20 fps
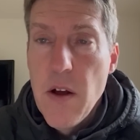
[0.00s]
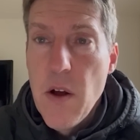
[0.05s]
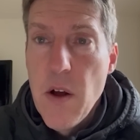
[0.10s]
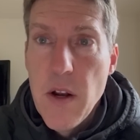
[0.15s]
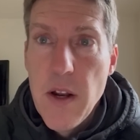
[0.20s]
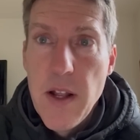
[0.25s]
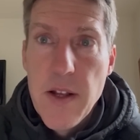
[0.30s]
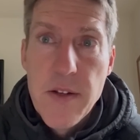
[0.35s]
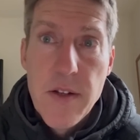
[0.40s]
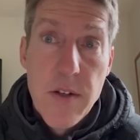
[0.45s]

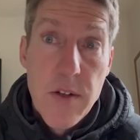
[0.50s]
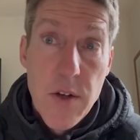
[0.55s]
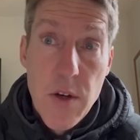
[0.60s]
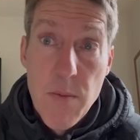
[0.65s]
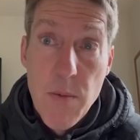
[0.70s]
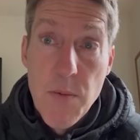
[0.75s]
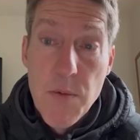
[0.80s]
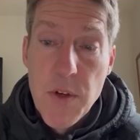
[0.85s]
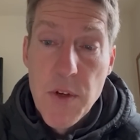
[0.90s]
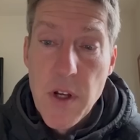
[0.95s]
less than 2
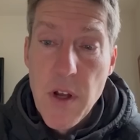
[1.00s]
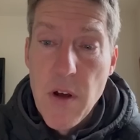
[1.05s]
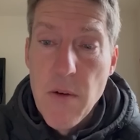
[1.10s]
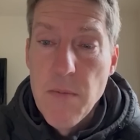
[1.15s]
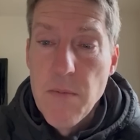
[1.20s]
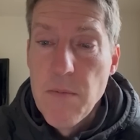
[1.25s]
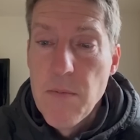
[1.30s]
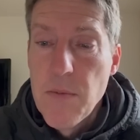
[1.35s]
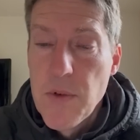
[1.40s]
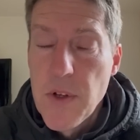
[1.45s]
months ago.
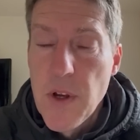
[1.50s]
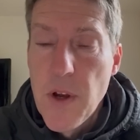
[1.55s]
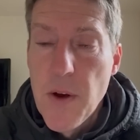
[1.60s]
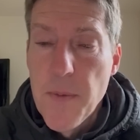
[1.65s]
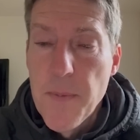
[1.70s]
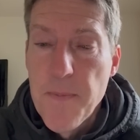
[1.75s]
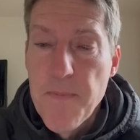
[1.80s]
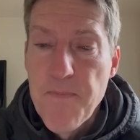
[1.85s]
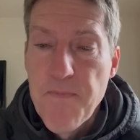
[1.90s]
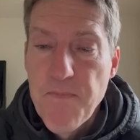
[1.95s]

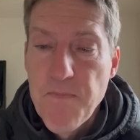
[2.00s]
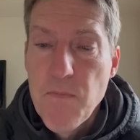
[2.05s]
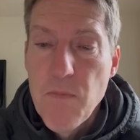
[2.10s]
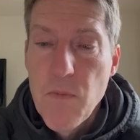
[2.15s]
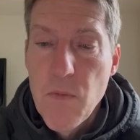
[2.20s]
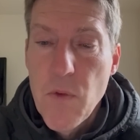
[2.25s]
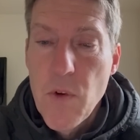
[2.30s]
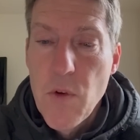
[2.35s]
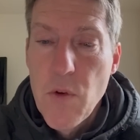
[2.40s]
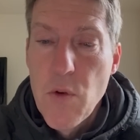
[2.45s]
So
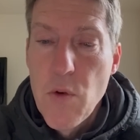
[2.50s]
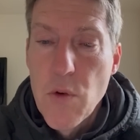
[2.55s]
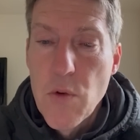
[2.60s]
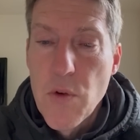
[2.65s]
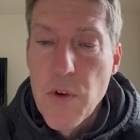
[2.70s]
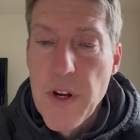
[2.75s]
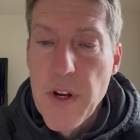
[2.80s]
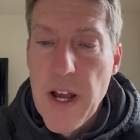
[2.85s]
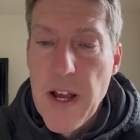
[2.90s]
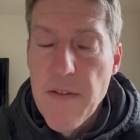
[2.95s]

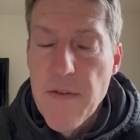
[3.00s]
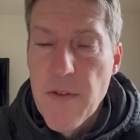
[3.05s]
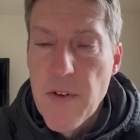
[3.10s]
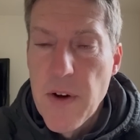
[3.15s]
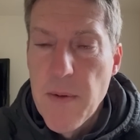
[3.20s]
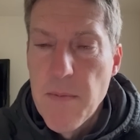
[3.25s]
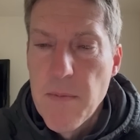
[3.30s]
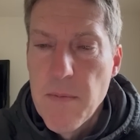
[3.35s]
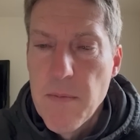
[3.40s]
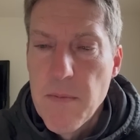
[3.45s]
good night for
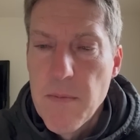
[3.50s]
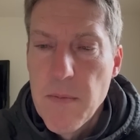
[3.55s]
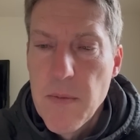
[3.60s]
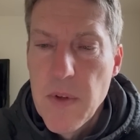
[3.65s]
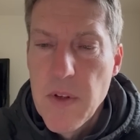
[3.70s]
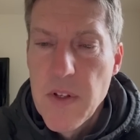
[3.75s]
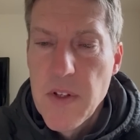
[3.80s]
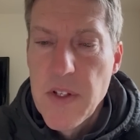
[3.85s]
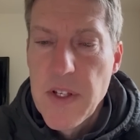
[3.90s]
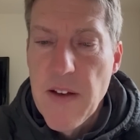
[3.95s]
him.
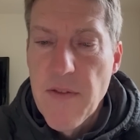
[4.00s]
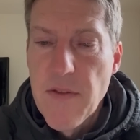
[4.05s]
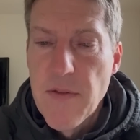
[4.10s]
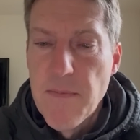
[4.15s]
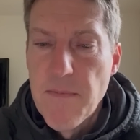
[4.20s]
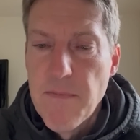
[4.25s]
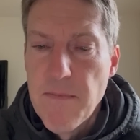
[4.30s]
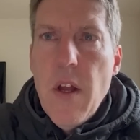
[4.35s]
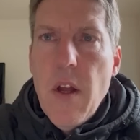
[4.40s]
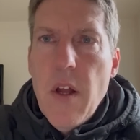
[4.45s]

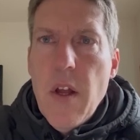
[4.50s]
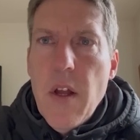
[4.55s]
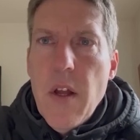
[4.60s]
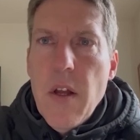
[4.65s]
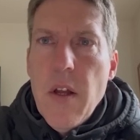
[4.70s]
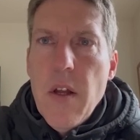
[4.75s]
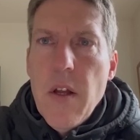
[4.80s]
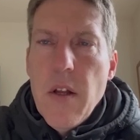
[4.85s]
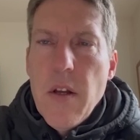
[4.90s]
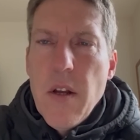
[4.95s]
7.
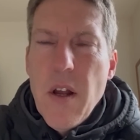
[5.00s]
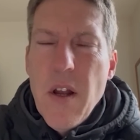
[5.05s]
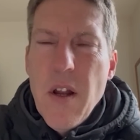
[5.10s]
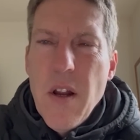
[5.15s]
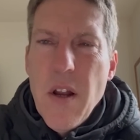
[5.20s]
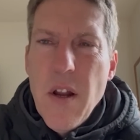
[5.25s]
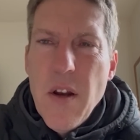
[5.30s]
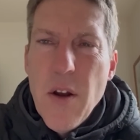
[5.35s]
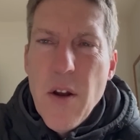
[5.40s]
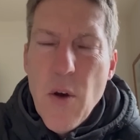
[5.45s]

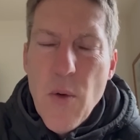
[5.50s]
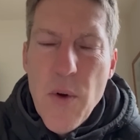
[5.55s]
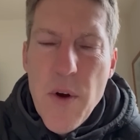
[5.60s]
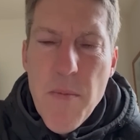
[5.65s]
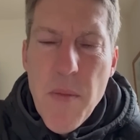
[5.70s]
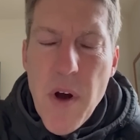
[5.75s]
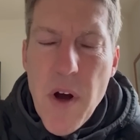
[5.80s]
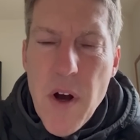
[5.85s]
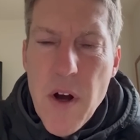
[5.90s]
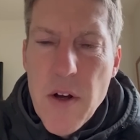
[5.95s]
I know we're in
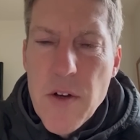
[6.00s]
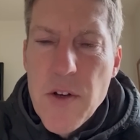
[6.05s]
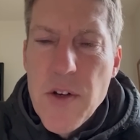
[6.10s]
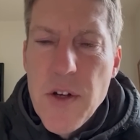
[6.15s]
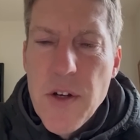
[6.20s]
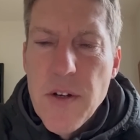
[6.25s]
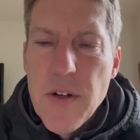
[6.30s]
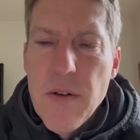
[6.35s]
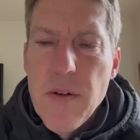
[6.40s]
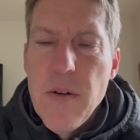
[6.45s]
March
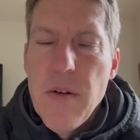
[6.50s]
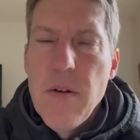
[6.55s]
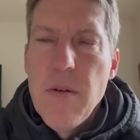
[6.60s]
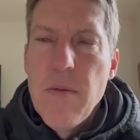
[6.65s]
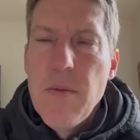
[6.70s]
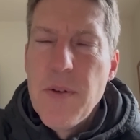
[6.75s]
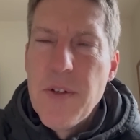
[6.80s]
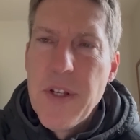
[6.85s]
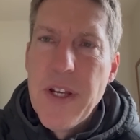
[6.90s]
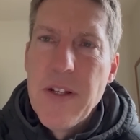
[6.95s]
and
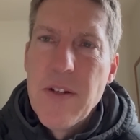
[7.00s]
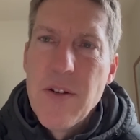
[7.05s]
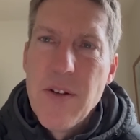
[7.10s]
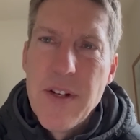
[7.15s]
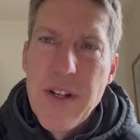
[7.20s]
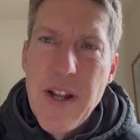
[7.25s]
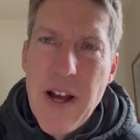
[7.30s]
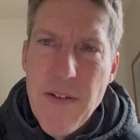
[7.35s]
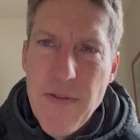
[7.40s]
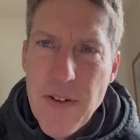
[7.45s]
we're seeing sort of
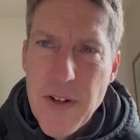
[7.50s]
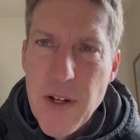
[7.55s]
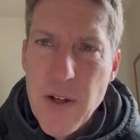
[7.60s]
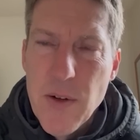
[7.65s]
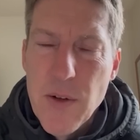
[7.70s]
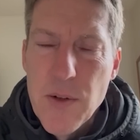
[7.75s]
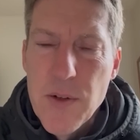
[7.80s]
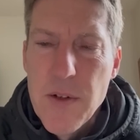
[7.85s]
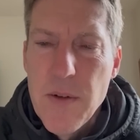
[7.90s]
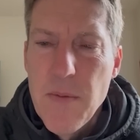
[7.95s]

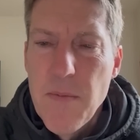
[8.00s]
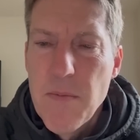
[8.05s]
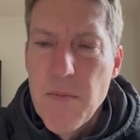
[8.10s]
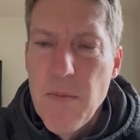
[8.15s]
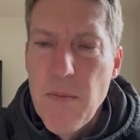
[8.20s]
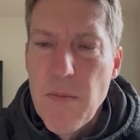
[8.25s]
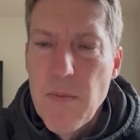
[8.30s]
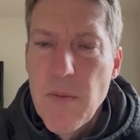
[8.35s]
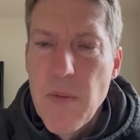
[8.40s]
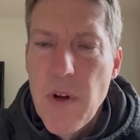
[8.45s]
daffodils
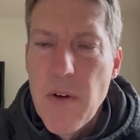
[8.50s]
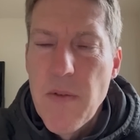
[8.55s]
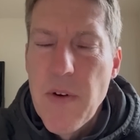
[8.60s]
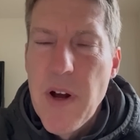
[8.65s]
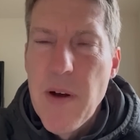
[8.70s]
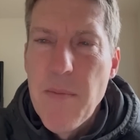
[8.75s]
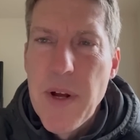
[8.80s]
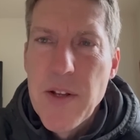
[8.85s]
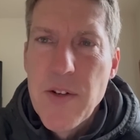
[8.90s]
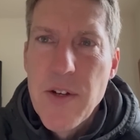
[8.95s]

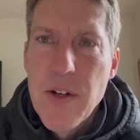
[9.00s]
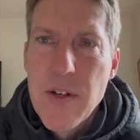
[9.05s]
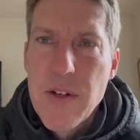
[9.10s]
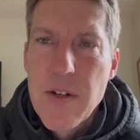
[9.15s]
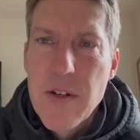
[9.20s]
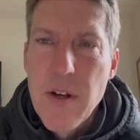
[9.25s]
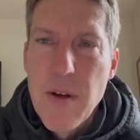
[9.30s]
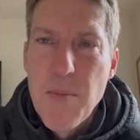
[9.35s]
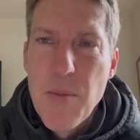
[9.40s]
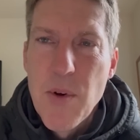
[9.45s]
around
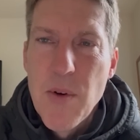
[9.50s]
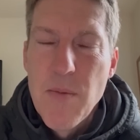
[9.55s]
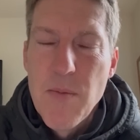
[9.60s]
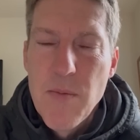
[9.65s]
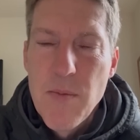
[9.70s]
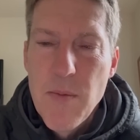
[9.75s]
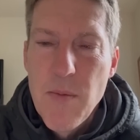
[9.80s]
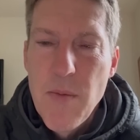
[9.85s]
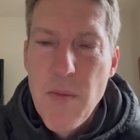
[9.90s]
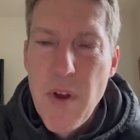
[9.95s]
Manchester, but
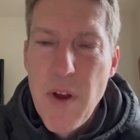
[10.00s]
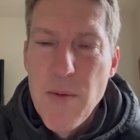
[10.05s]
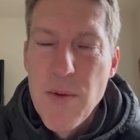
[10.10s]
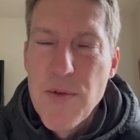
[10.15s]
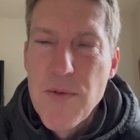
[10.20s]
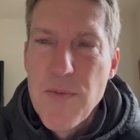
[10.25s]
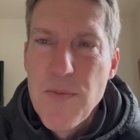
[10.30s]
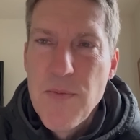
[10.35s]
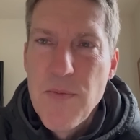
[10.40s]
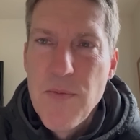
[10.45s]
it was
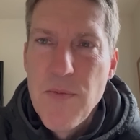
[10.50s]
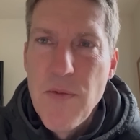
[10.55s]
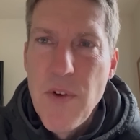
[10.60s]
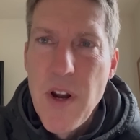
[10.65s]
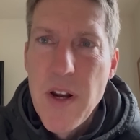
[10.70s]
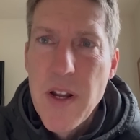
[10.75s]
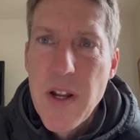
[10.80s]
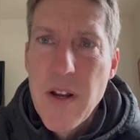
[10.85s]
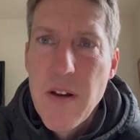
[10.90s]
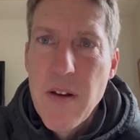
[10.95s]

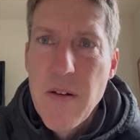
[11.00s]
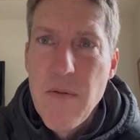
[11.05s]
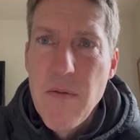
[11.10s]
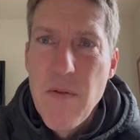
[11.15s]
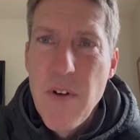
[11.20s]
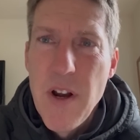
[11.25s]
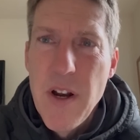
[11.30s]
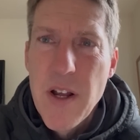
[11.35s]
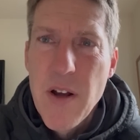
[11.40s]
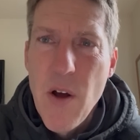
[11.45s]

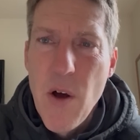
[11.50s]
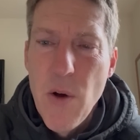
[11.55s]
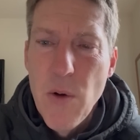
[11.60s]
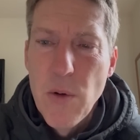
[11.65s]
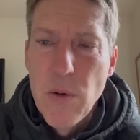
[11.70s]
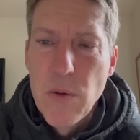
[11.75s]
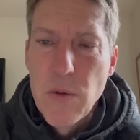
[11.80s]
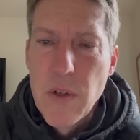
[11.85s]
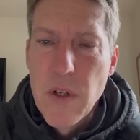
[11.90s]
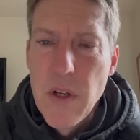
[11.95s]
really
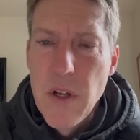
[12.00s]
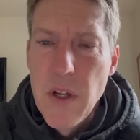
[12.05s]
cold